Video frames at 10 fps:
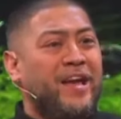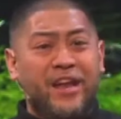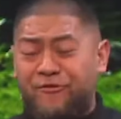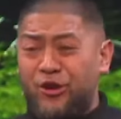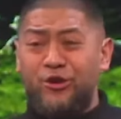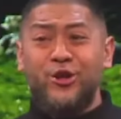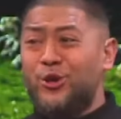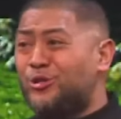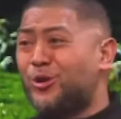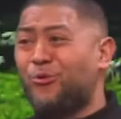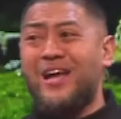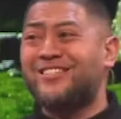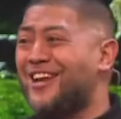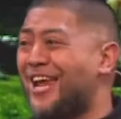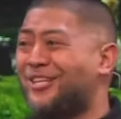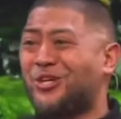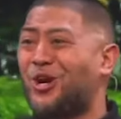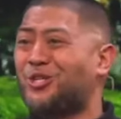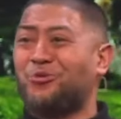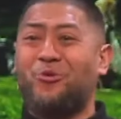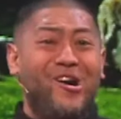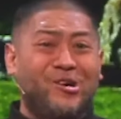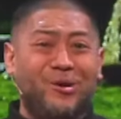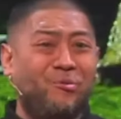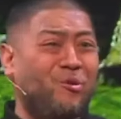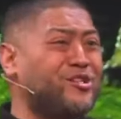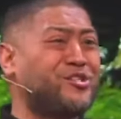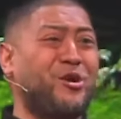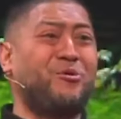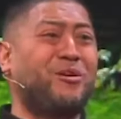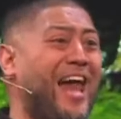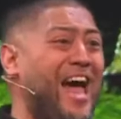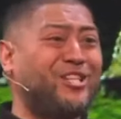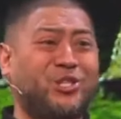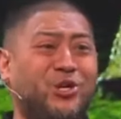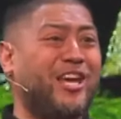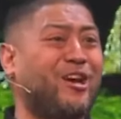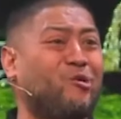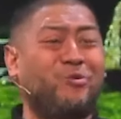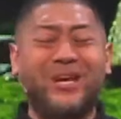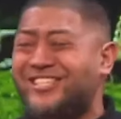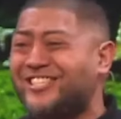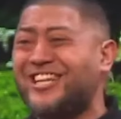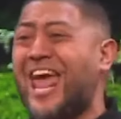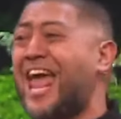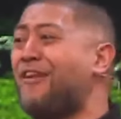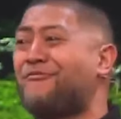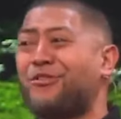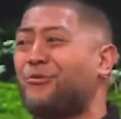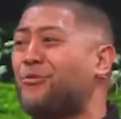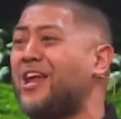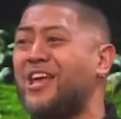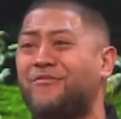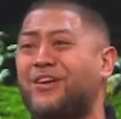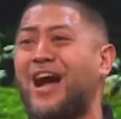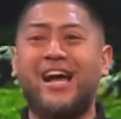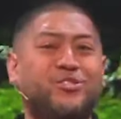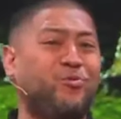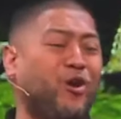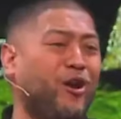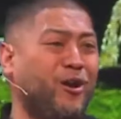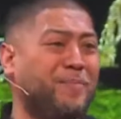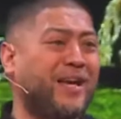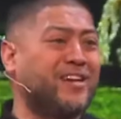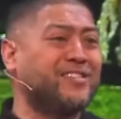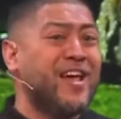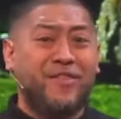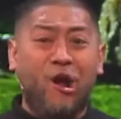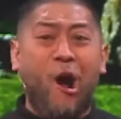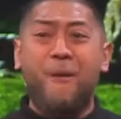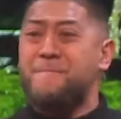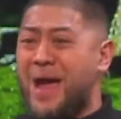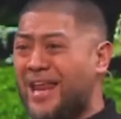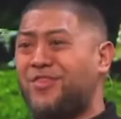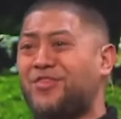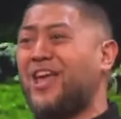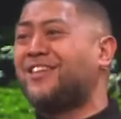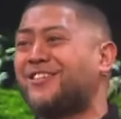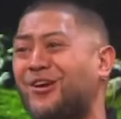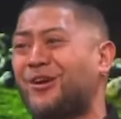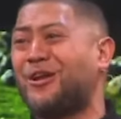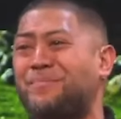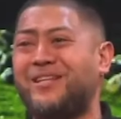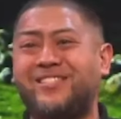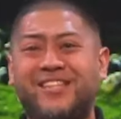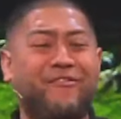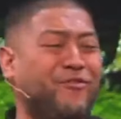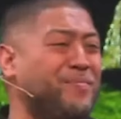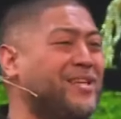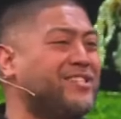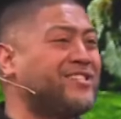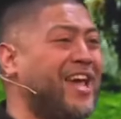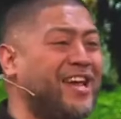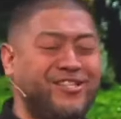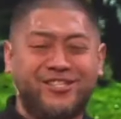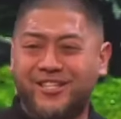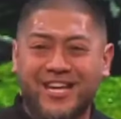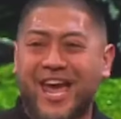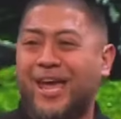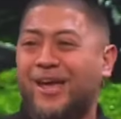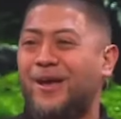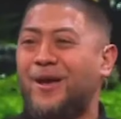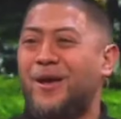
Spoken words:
And if you're new to Resonate Church, welcome. We're so glad you're here. We stand for the reading of God's word because there are many things that are going to be said from this stage today.